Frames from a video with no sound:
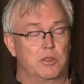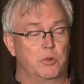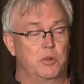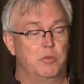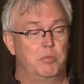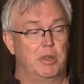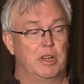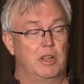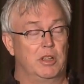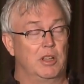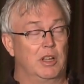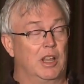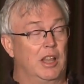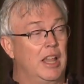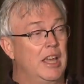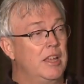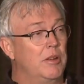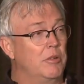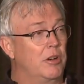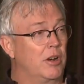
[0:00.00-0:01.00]
We've been a little
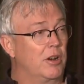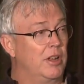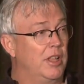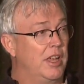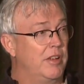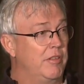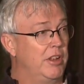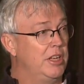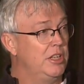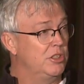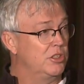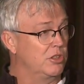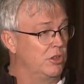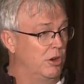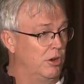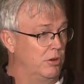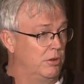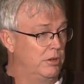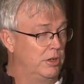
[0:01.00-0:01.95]
light. We hardly have any snow,